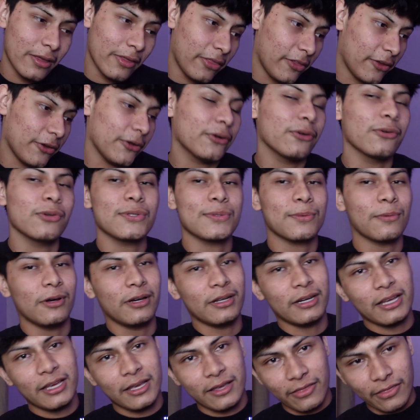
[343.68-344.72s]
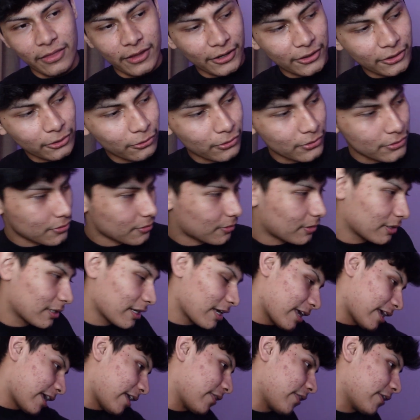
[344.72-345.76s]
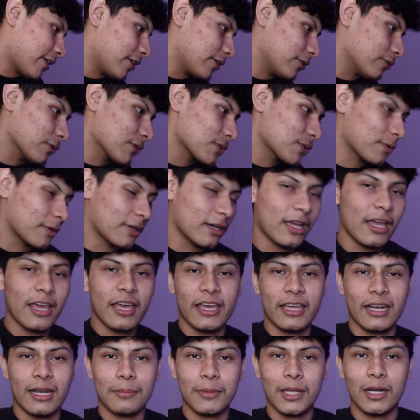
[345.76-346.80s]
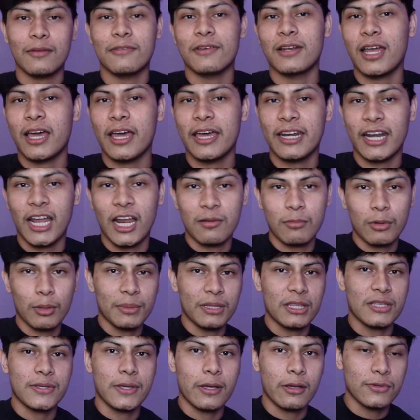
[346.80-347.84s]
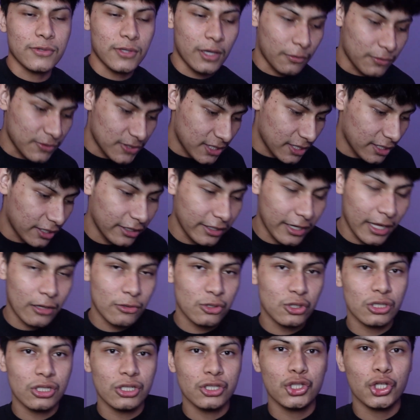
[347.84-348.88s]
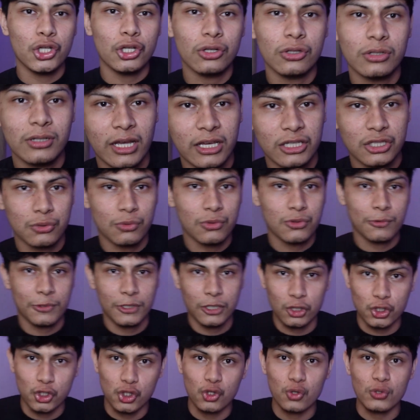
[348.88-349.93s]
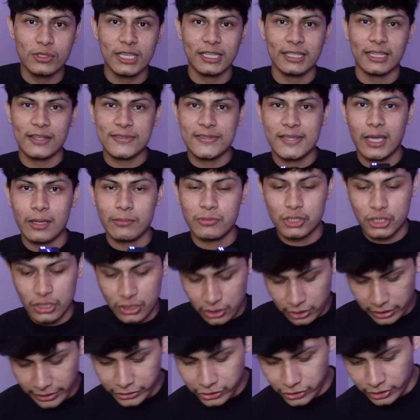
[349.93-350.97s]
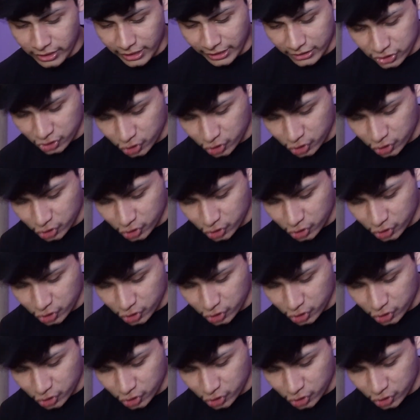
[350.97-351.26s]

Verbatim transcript: there goes one, there goes one, and there goes one. And I'm not even lying. I remember this also. I was sitting down. She legit, like, she was wearing her shoes at that time. She legit, like,